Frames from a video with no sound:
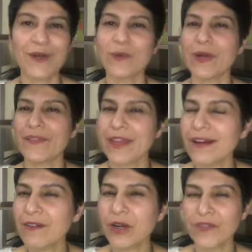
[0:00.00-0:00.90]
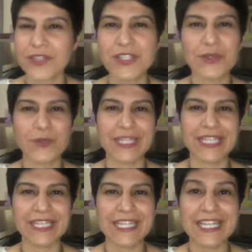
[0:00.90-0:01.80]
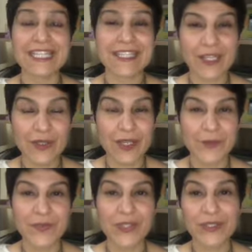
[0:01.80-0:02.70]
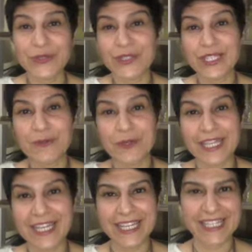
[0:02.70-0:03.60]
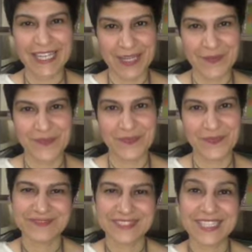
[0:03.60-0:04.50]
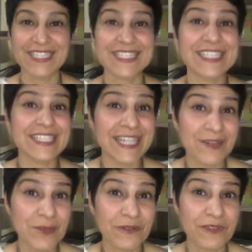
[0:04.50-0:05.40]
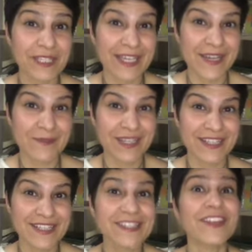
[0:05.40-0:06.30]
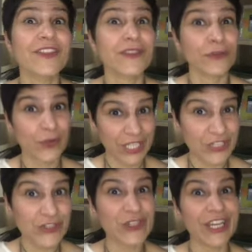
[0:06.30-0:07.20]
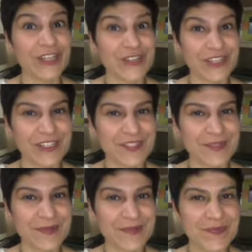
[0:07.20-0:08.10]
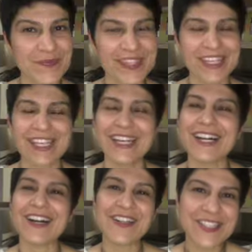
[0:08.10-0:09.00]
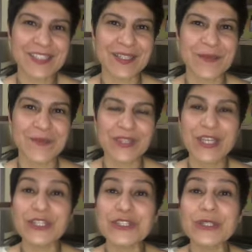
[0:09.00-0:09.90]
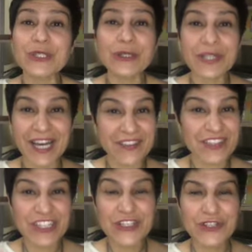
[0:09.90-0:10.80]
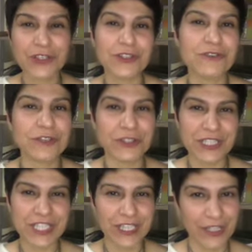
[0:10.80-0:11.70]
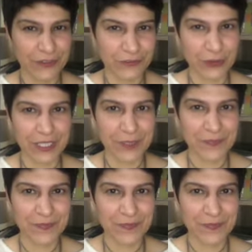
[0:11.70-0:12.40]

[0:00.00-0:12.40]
When they're on the screen, tell them you're gonna play a game. The name of the game is 3 Changes. Ask them to look at each other very carefully